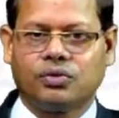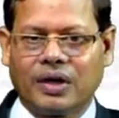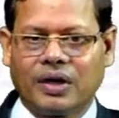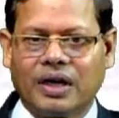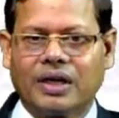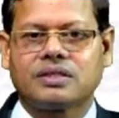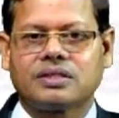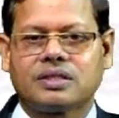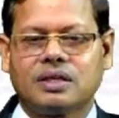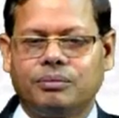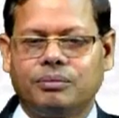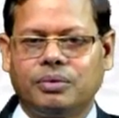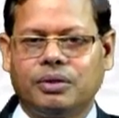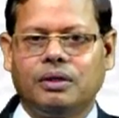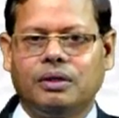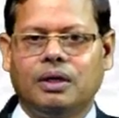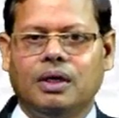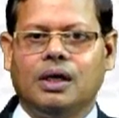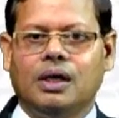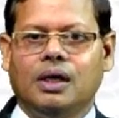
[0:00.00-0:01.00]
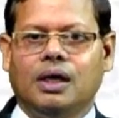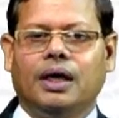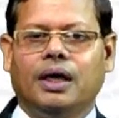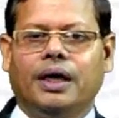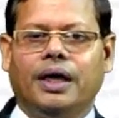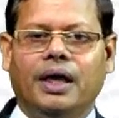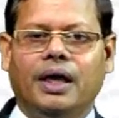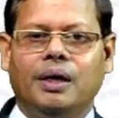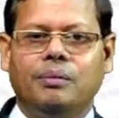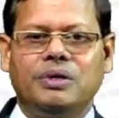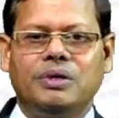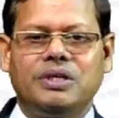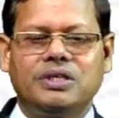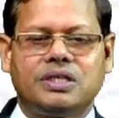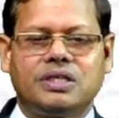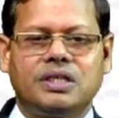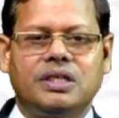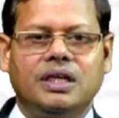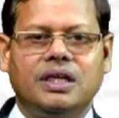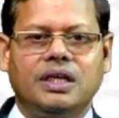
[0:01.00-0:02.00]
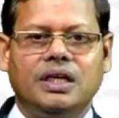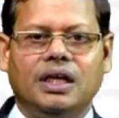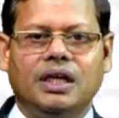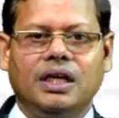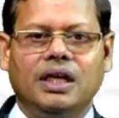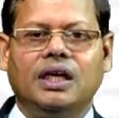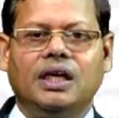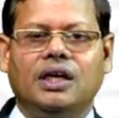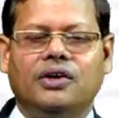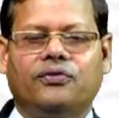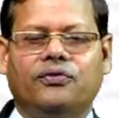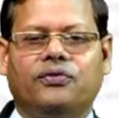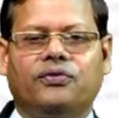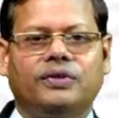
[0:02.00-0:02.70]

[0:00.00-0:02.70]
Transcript: For example, A, B, C, D, E, F,